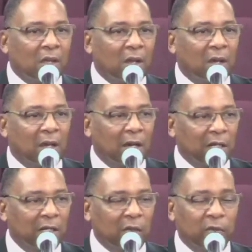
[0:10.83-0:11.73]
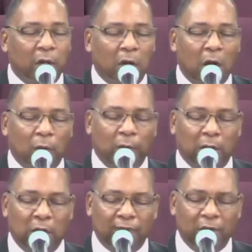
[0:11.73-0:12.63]
Hallelujah. God, we
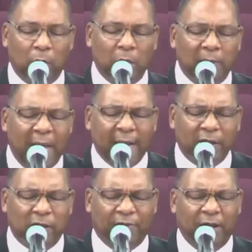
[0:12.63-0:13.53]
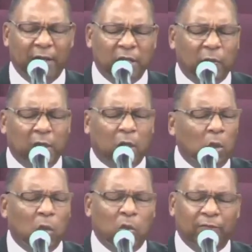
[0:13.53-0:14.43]
love you. We magnify you. We
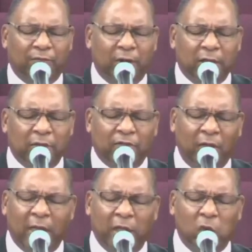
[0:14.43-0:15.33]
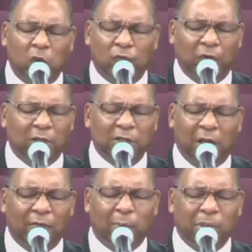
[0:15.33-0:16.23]
glorify you. Thank you for
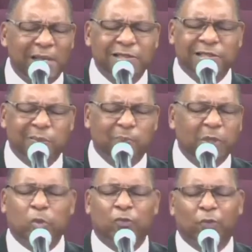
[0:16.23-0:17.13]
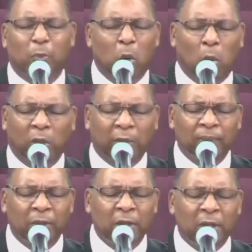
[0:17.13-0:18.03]
another blessed, beautiful morning.
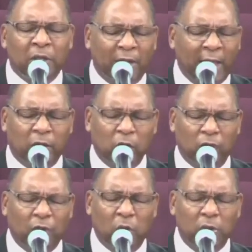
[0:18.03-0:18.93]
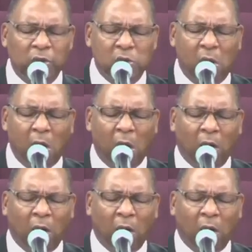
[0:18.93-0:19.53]
Thank you for who you are.